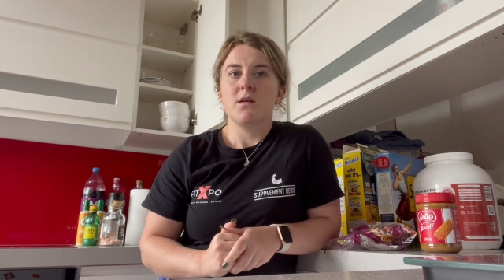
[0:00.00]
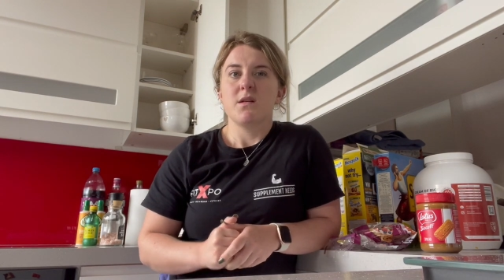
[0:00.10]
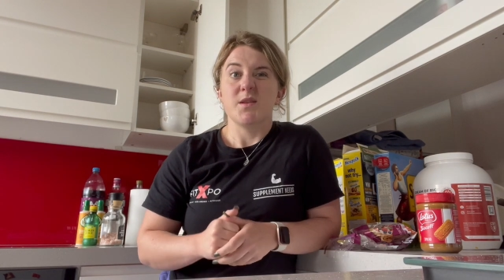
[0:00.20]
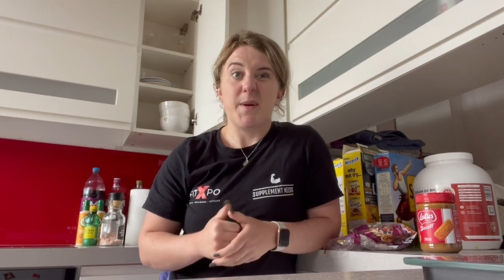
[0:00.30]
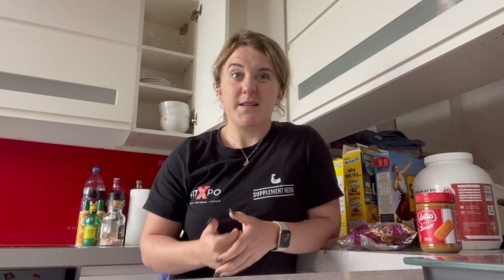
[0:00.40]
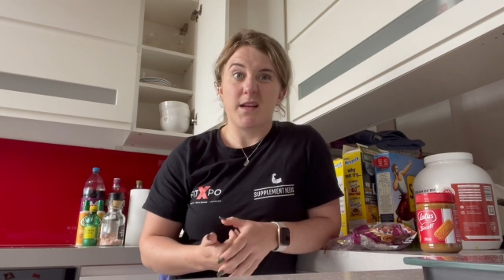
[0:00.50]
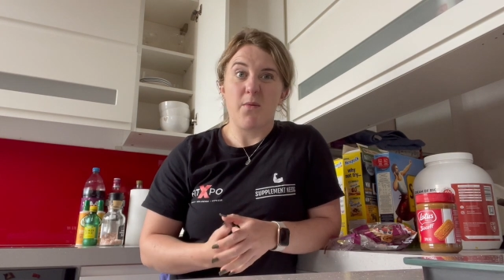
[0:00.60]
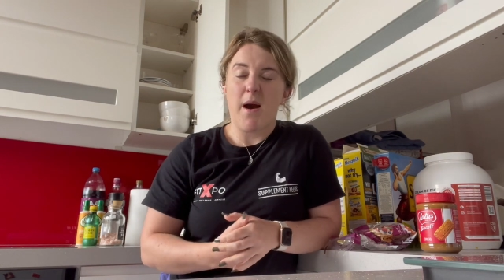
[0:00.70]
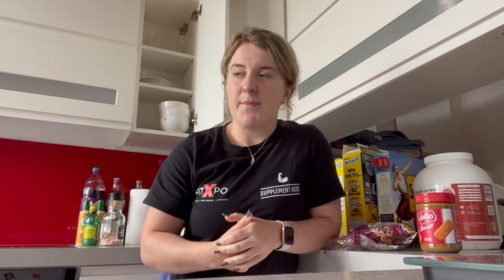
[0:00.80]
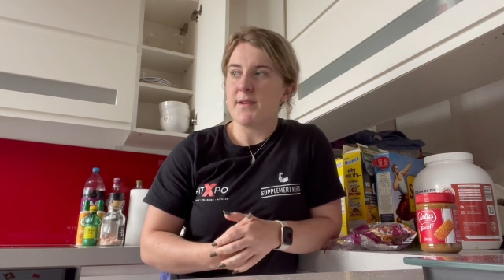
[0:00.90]
so basically
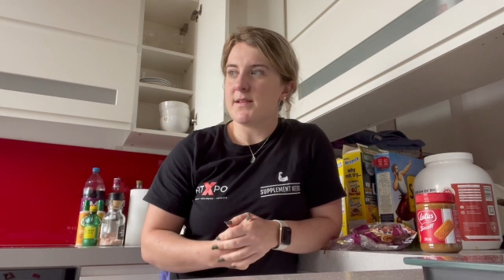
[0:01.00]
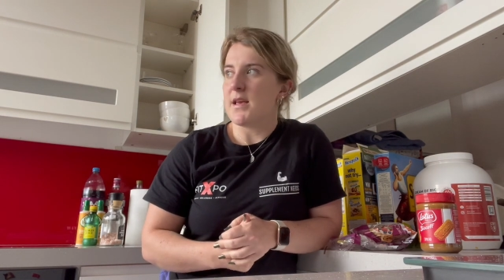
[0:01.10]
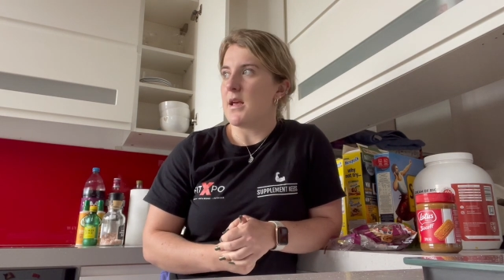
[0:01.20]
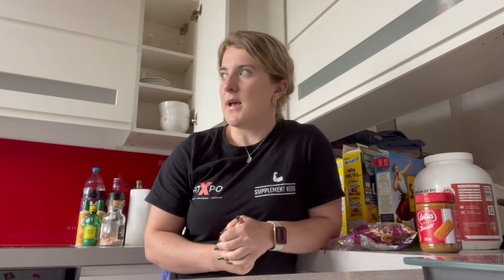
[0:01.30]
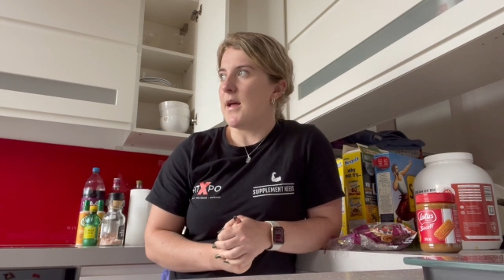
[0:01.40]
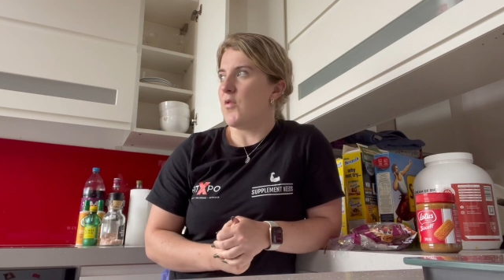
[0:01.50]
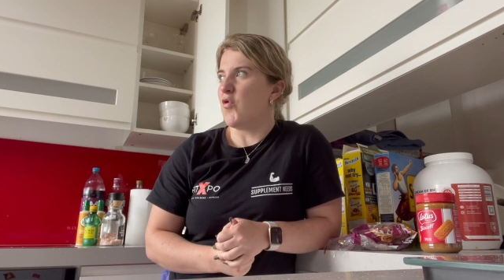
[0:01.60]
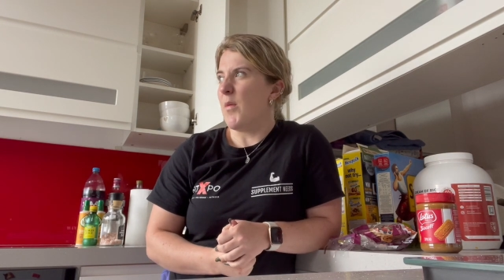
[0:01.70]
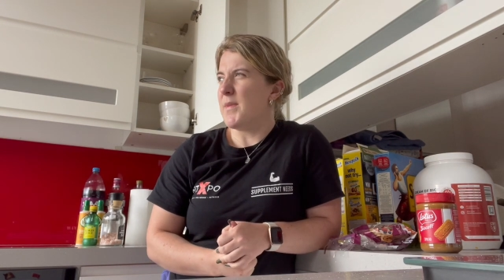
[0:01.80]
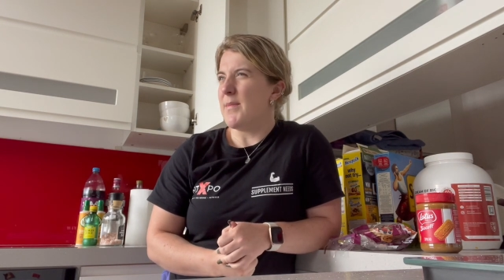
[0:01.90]
what happened is he kind of
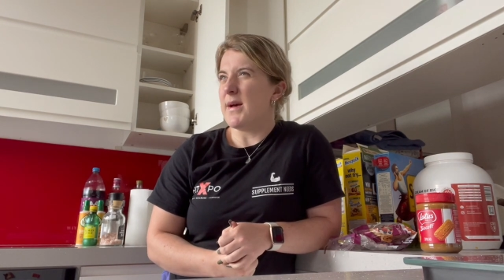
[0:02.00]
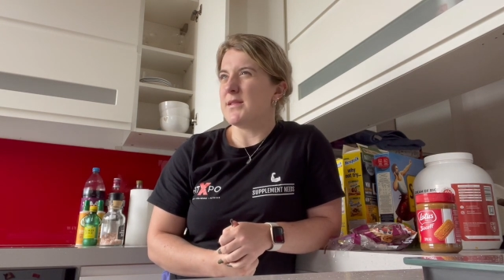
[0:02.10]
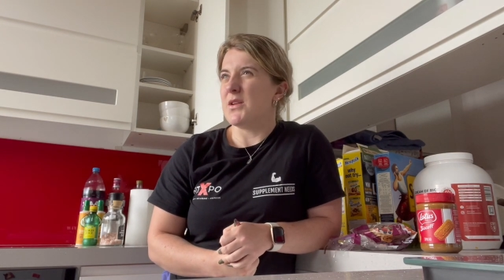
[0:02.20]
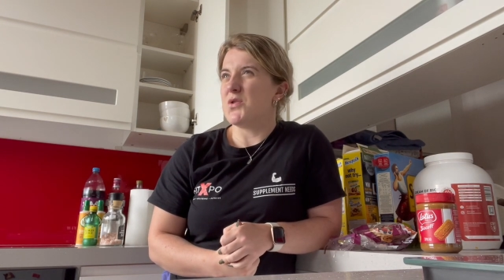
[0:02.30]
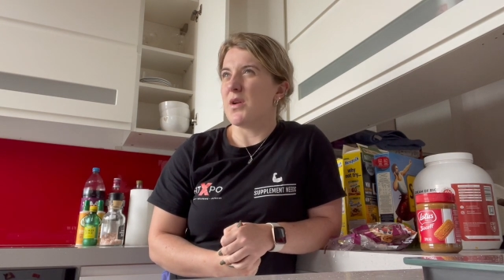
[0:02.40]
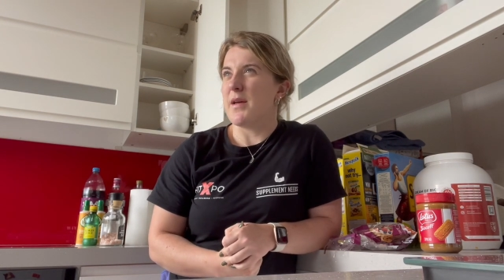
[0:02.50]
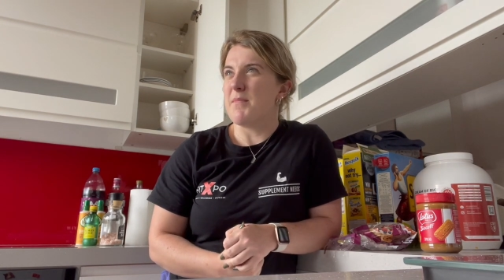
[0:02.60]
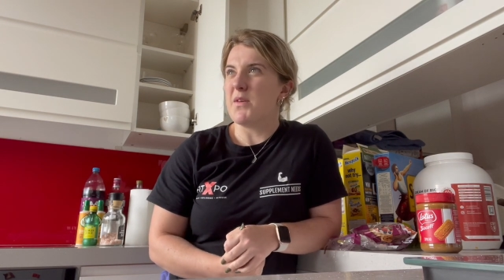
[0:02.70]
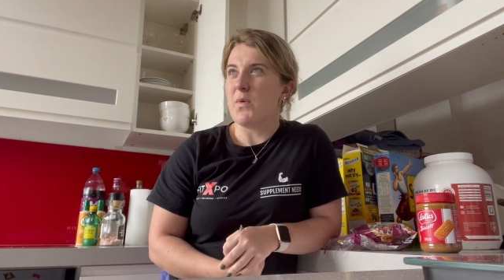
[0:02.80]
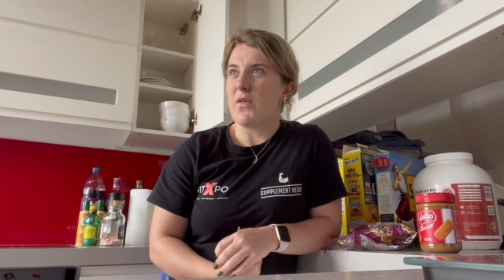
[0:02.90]
dropped me a message like
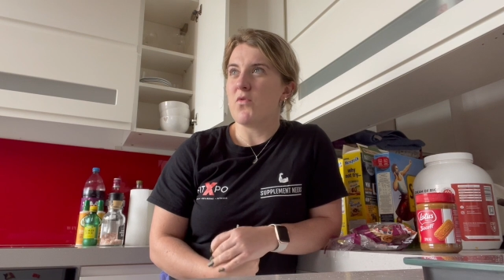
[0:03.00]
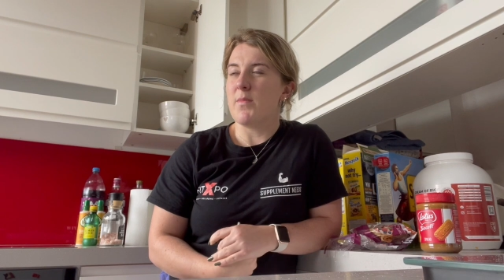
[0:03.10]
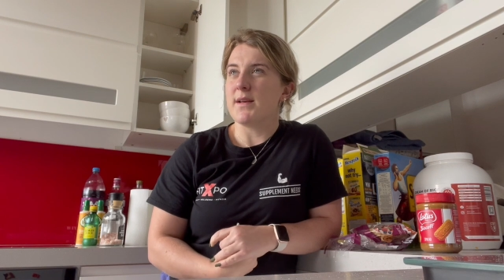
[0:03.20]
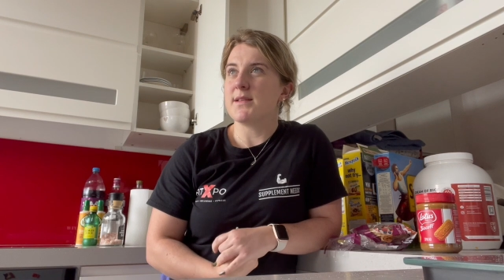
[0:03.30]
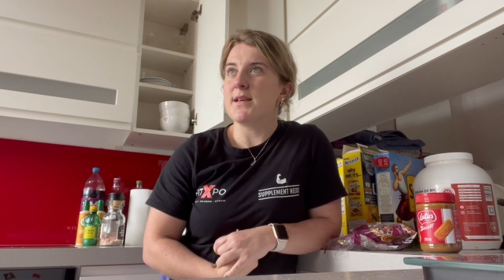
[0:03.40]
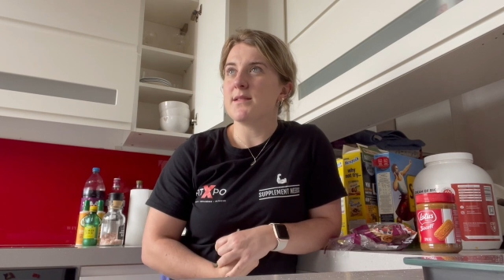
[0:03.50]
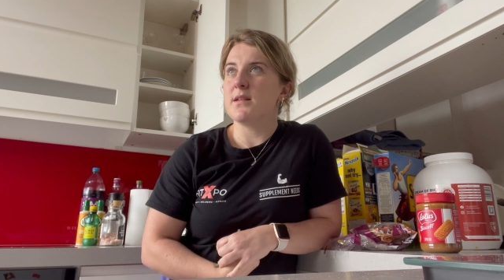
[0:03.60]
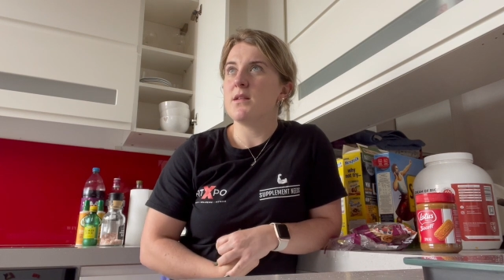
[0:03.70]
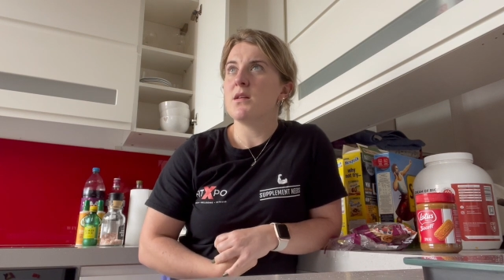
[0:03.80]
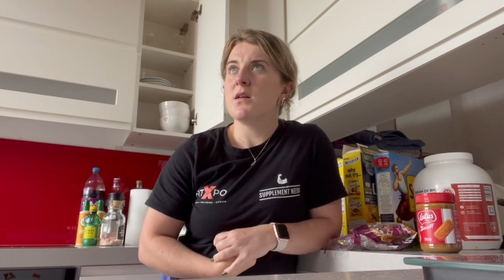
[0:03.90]
midway through my
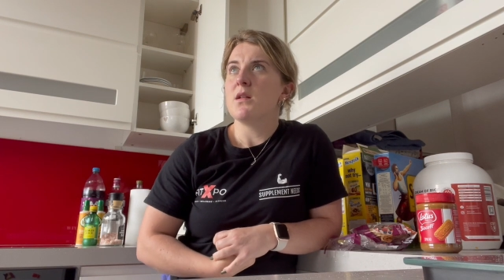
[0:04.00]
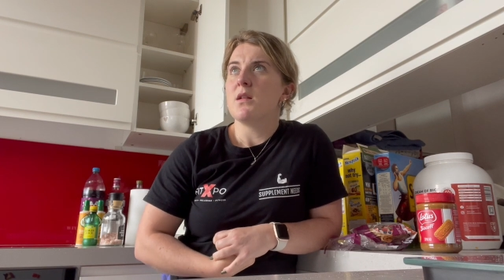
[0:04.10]
season,